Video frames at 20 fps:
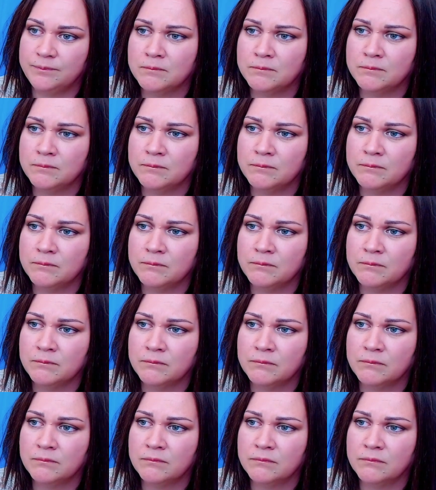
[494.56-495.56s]

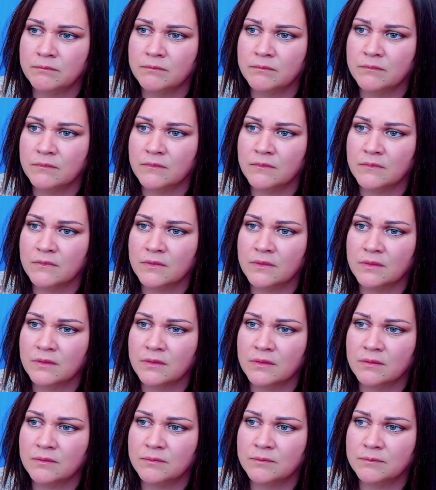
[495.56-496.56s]

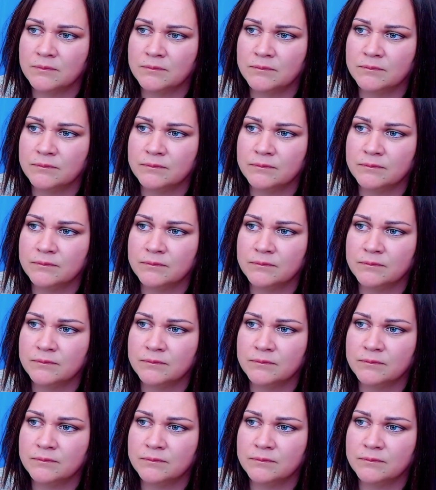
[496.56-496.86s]
(no one is talking)